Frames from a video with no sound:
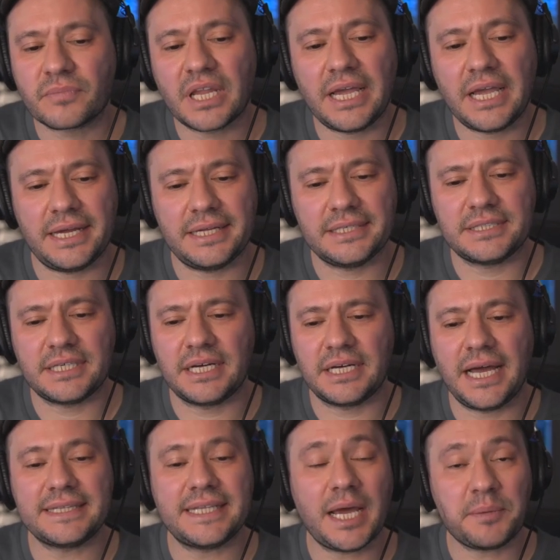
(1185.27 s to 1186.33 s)
And
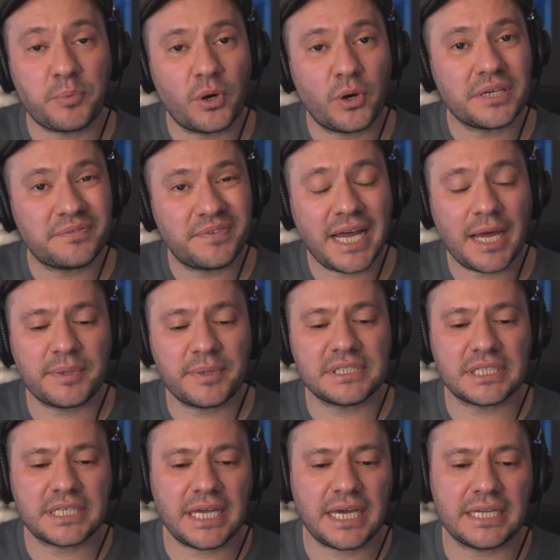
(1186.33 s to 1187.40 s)
at that point, if it happens
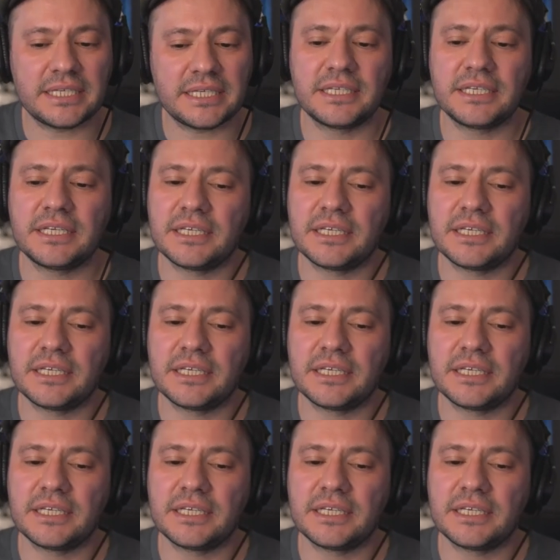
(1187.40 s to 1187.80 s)
again,